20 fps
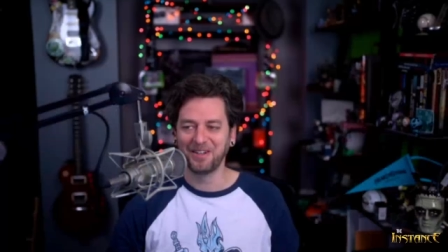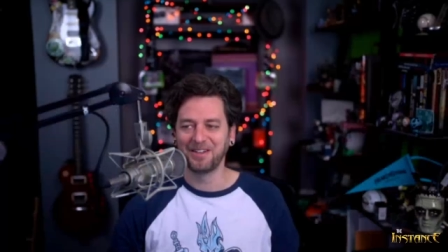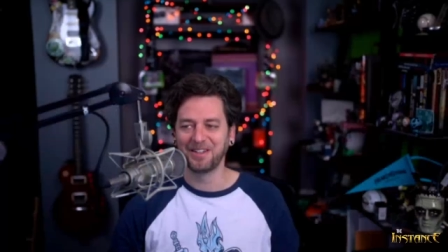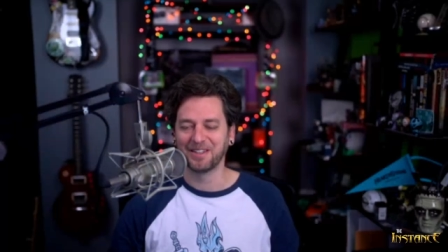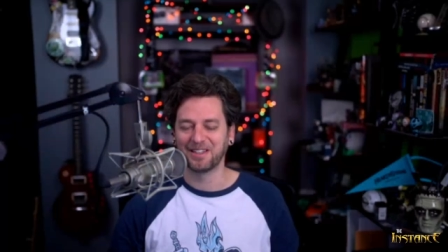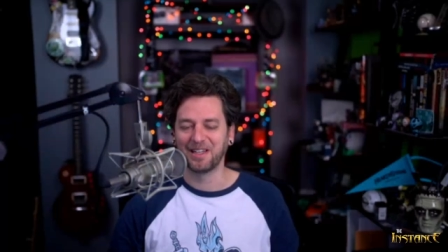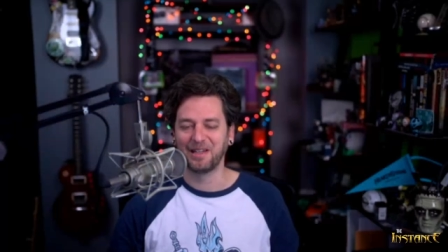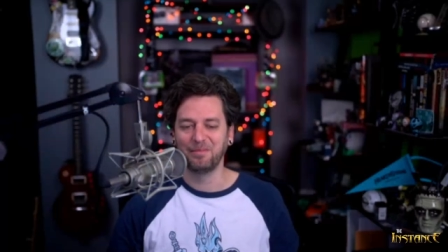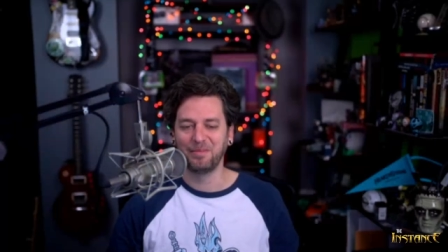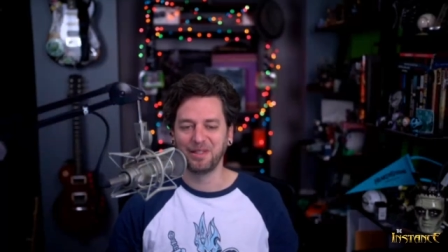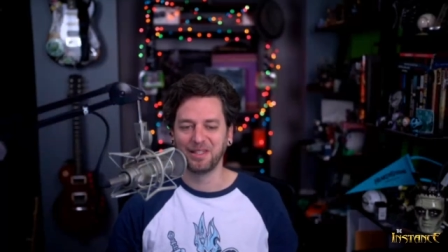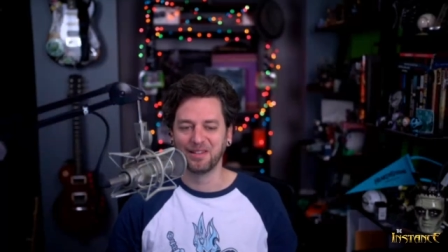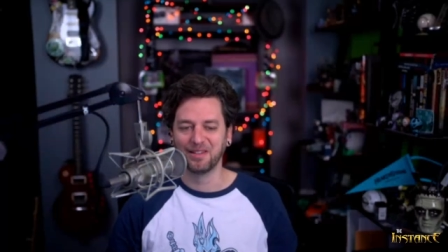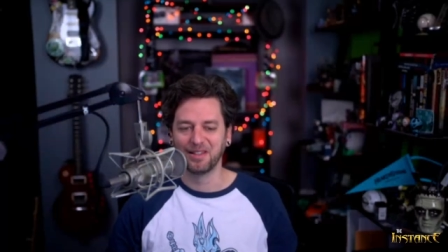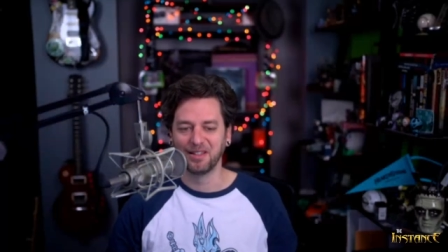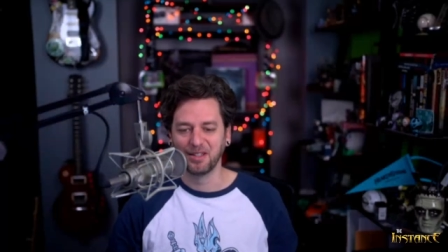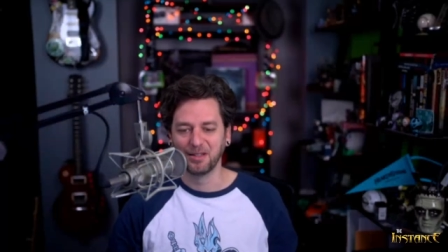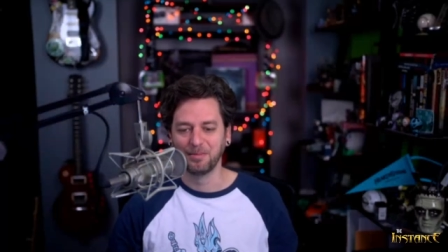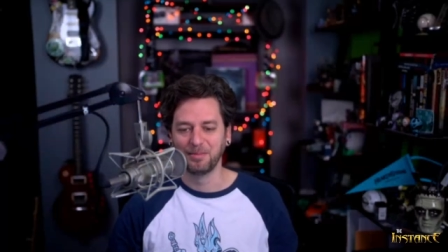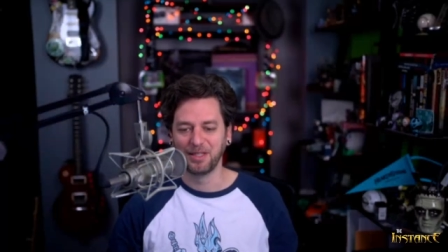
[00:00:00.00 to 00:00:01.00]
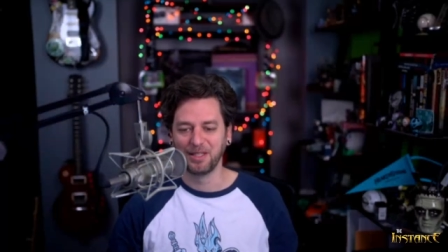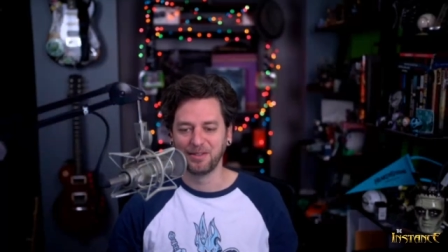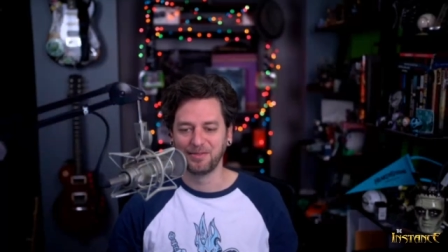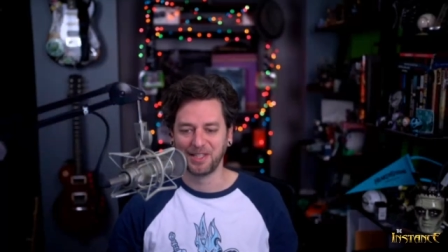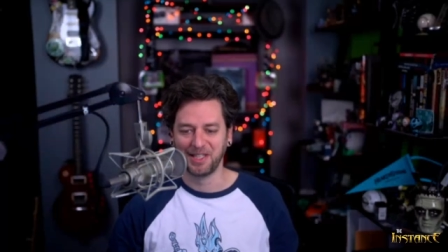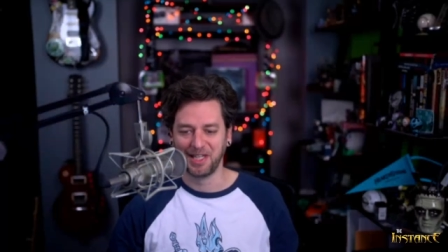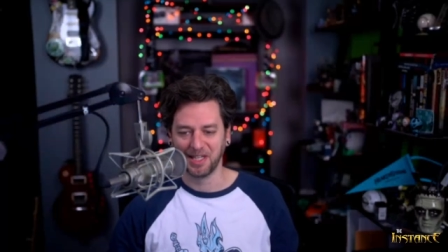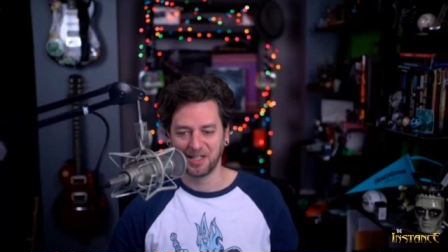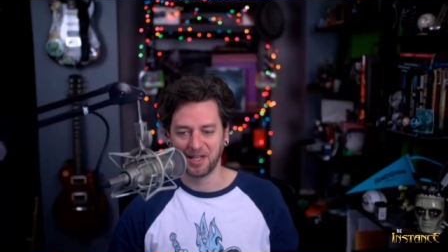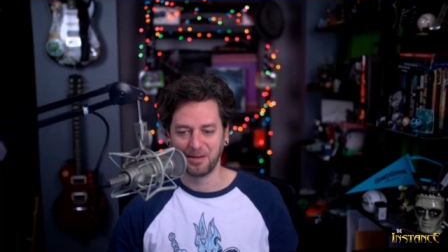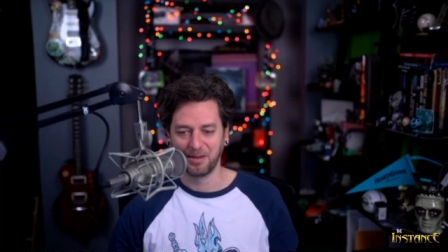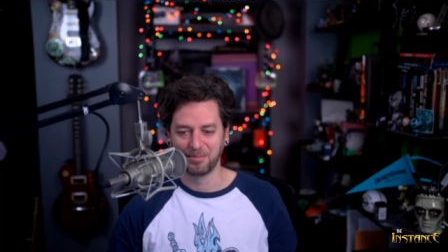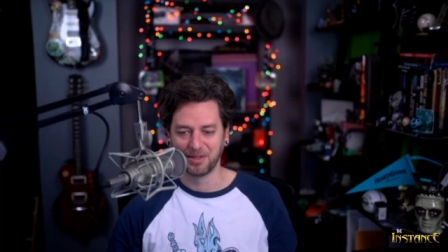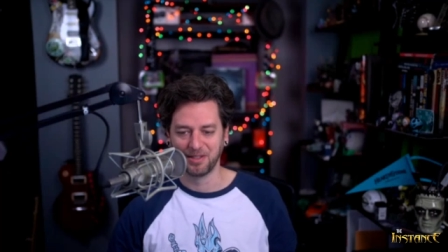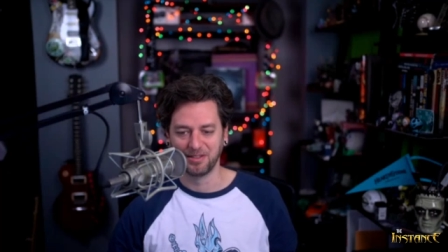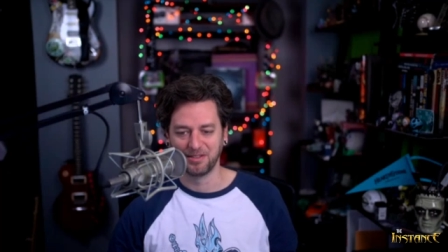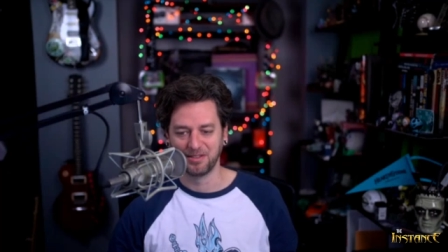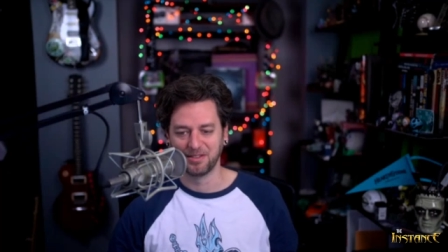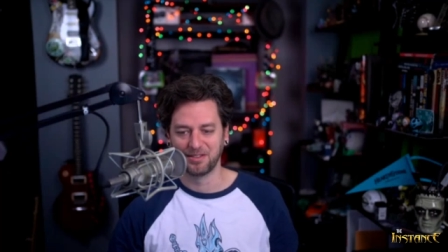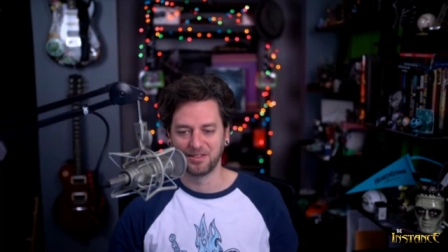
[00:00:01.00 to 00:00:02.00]
on it can be a little bit of a hiccup
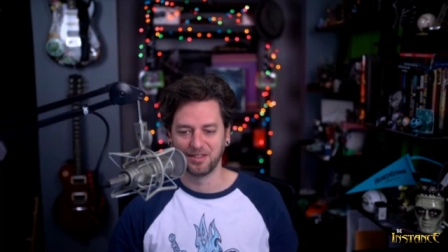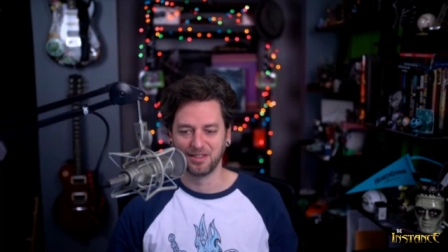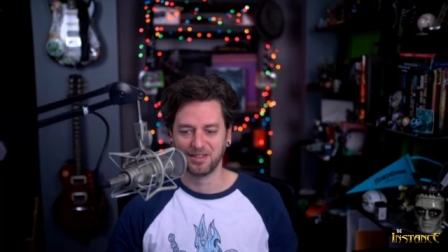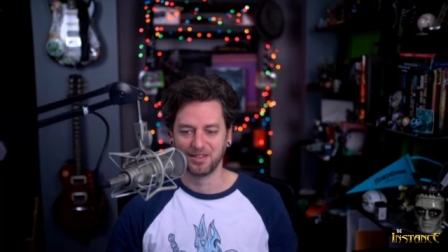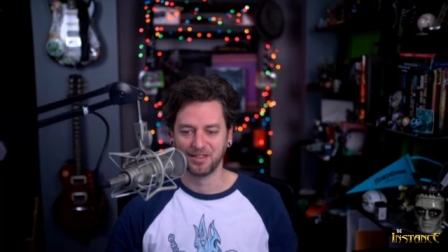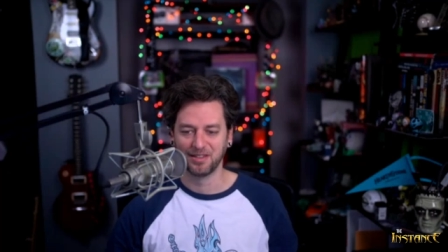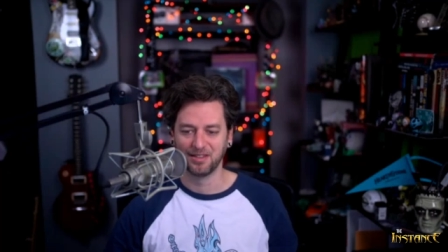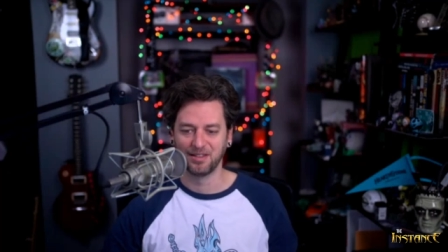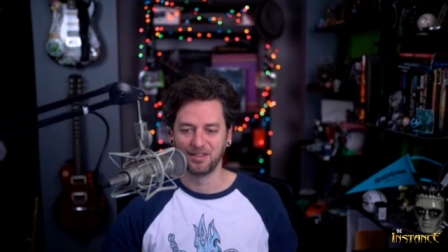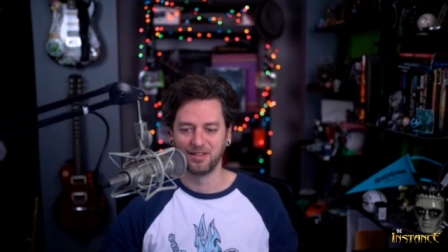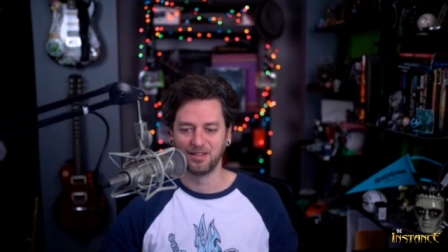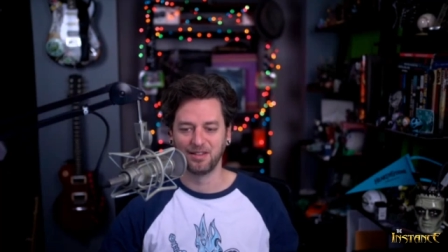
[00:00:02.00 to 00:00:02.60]
because uh,